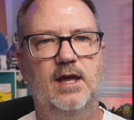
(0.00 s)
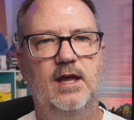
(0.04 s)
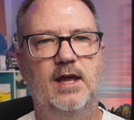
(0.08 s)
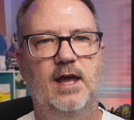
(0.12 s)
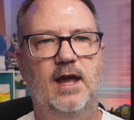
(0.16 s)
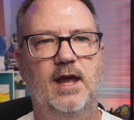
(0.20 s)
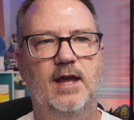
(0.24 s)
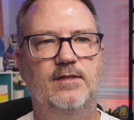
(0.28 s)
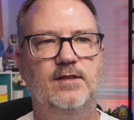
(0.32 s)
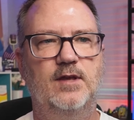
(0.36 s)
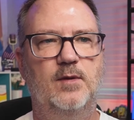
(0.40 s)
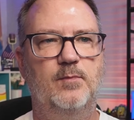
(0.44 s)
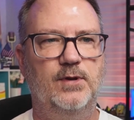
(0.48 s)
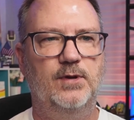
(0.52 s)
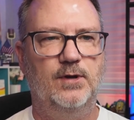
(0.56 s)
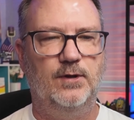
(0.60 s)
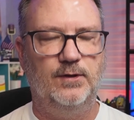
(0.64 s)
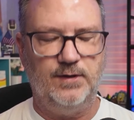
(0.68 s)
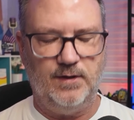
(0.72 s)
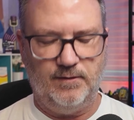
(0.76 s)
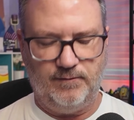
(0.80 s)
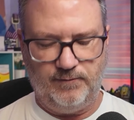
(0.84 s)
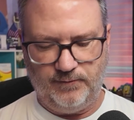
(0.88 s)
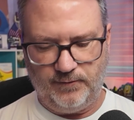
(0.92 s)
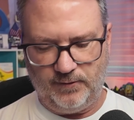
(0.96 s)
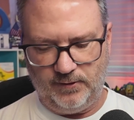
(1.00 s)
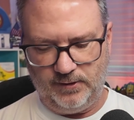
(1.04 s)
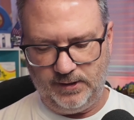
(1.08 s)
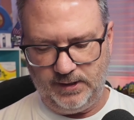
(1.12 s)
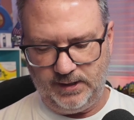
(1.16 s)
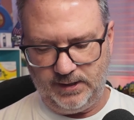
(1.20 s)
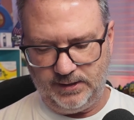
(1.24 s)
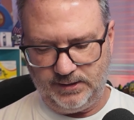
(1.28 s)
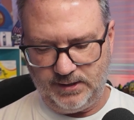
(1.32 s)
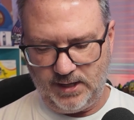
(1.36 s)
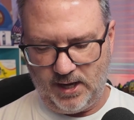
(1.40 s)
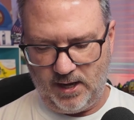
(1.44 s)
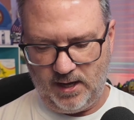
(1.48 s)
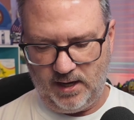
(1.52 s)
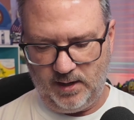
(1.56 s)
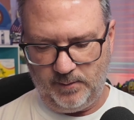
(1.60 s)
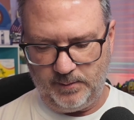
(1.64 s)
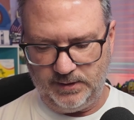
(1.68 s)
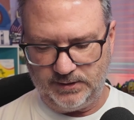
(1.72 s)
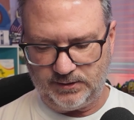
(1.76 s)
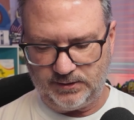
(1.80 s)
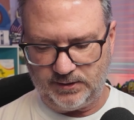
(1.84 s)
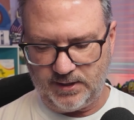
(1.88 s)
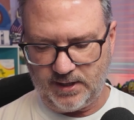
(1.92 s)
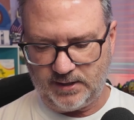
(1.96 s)
and they built a fully
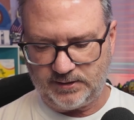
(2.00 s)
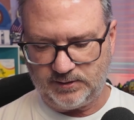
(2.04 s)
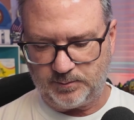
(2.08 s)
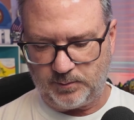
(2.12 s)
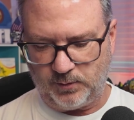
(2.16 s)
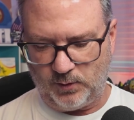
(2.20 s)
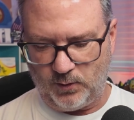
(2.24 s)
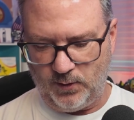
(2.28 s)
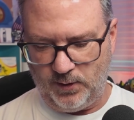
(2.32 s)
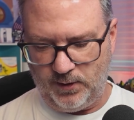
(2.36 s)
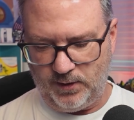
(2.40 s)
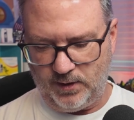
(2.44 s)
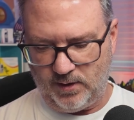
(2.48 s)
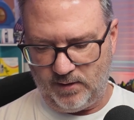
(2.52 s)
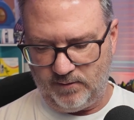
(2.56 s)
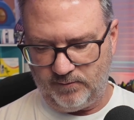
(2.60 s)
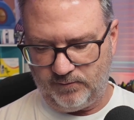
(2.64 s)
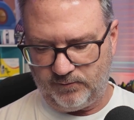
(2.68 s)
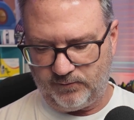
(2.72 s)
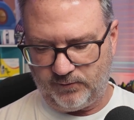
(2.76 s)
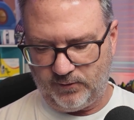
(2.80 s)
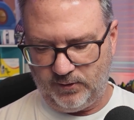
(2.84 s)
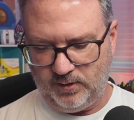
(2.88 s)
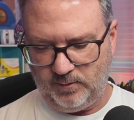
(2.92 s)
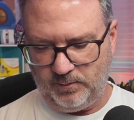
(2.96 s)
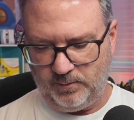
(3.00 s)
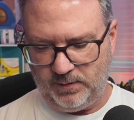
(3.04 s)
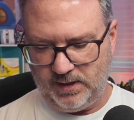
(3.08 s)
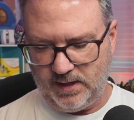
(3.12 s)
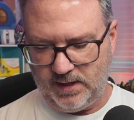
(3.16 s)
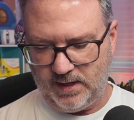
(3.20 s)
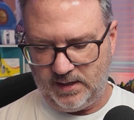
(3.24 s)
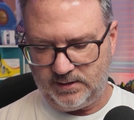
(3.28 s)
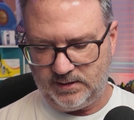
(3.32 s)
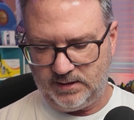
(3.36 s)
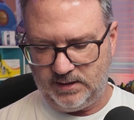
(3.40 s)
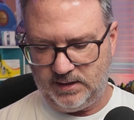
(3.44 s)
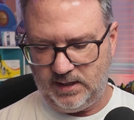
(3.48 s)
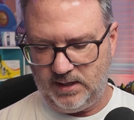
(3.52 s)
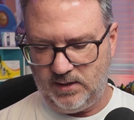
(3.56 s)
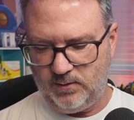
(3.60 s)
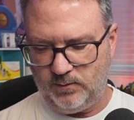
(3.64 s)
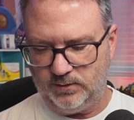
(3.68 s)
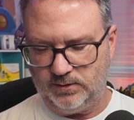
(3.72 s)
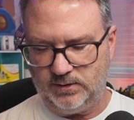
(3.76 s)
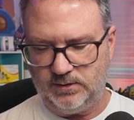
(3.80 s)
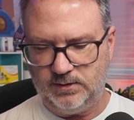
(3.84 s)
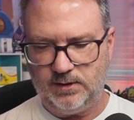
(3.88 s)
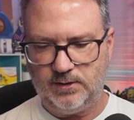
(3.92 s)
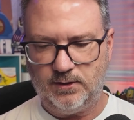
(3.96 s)
autonomous exploit on FreeBSD
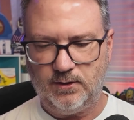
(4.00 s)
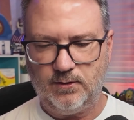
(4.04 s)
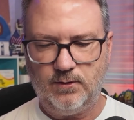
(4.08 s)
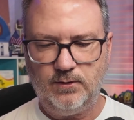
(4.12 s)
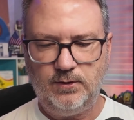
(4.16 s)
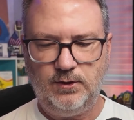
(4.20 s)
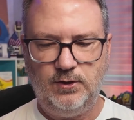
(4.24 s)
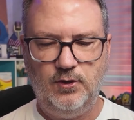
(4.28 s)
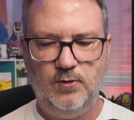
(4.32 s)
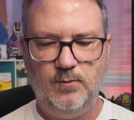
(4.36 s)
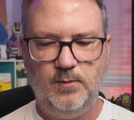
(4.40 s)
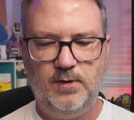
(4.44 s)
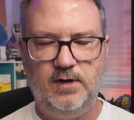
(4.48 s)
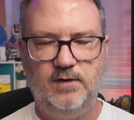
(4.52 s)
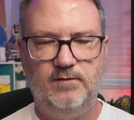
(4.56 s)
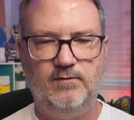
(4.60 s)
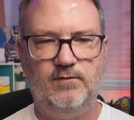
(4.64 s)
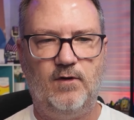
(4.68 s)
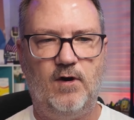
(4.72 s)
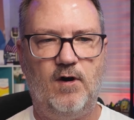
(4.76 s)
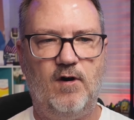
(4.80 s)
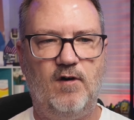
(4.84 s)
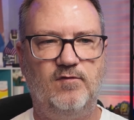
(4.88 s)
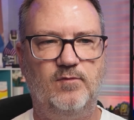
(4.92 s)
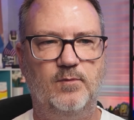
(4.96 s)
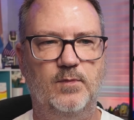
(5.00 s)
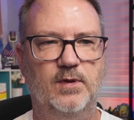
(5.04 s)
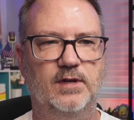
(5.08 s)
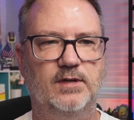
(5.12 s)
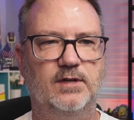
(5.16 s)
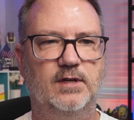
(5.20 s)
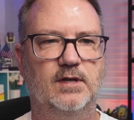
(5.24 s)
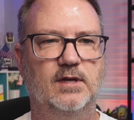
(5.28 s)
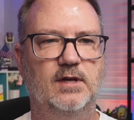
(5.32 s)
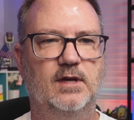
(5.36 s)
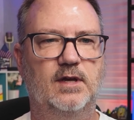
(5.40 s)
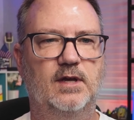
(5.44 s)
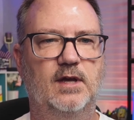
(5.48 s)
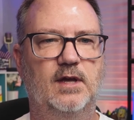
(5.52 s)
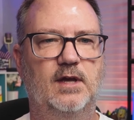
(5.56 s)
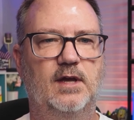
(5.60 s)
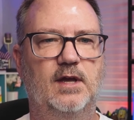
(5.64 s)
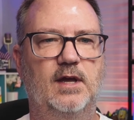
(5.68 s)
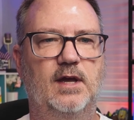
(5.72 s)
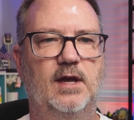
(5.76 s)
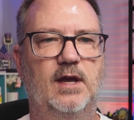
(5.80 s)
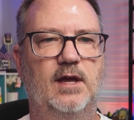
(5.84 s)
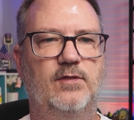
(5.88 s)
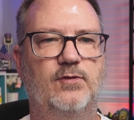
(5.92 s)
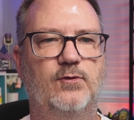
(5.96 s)
with 0 human involvement.
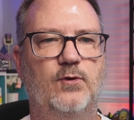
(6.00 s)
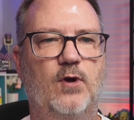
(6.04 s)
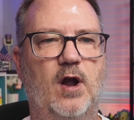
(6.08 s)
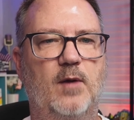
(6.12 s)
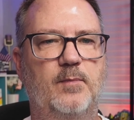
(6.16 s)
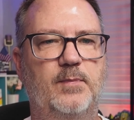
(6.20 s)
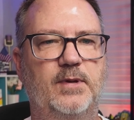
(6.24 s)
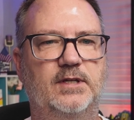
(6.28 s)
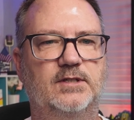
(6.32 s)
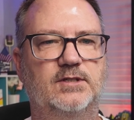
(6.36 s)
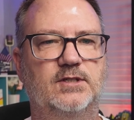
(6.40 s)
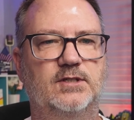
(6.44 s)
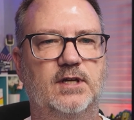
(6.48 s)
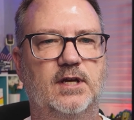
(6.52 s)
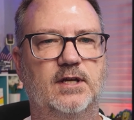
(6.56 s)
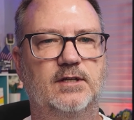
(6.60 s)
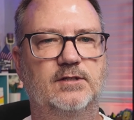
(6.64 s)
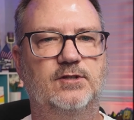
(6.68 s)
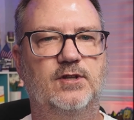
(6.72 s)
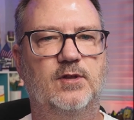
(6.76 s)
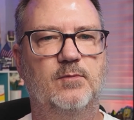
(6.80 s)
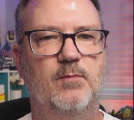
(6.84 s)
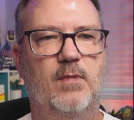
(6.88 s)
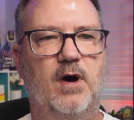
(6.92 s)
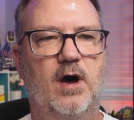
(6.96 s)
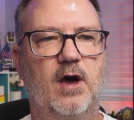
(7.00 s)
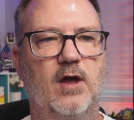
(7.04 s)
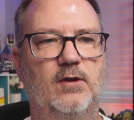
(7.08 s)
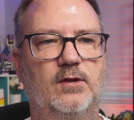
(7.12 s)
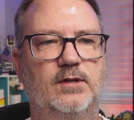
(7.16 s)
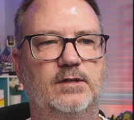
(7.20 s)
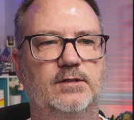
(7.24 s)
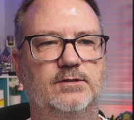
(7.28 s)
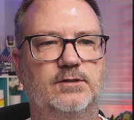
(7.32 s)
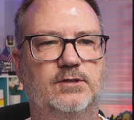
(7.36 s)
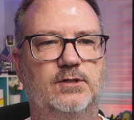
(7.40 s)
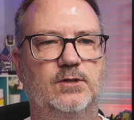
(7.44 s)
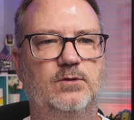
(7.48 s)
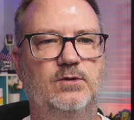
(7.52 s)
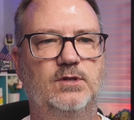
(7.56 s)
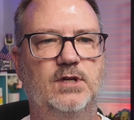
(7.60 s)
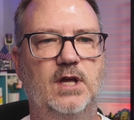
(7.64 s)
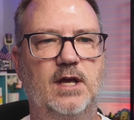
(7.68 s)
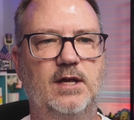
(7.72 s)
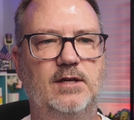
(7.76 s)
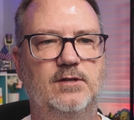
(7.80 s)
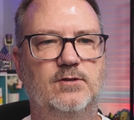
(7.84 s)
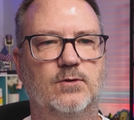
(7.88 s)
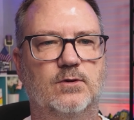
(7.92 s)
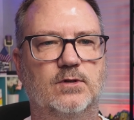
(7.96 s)
Anthropic says the model is too
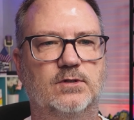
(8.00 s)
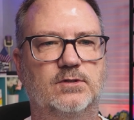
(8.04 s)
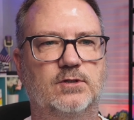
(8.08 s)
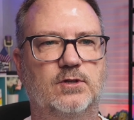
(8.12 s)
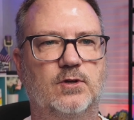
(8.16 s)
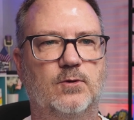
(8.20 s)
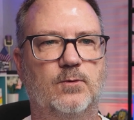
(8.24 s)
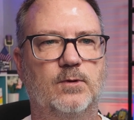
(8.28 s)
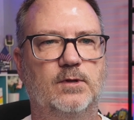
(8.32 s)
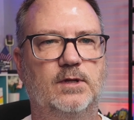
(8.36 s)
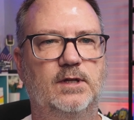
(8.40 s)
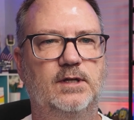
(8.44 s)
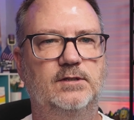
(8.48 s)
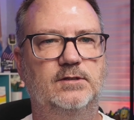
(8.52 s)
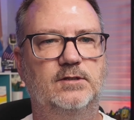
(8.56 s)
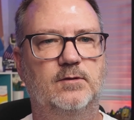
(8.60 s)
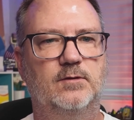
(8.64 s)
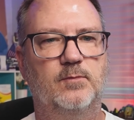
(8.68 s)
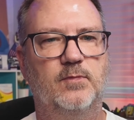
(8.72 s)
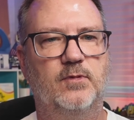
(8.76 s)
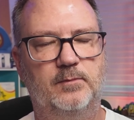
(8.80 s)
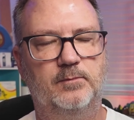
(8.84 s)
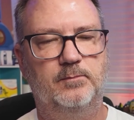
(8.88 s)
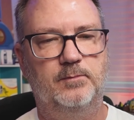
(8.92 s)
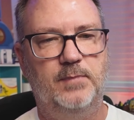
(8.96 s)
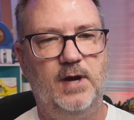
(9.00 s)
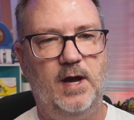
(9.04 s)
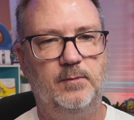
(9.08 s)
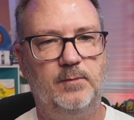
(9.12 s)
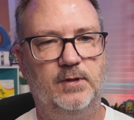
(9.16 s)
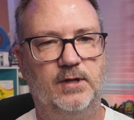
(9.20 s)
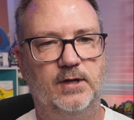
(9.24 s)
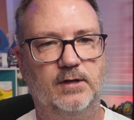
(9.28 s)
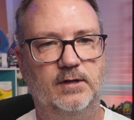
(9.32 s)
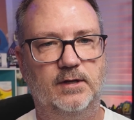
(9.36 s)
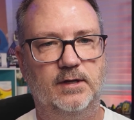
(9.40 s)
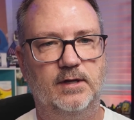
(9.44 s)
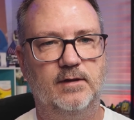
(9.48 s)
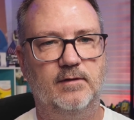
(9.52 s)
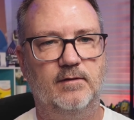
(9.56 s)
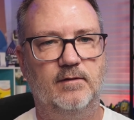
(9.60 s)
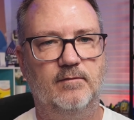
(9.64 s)
dangerous to release publicly.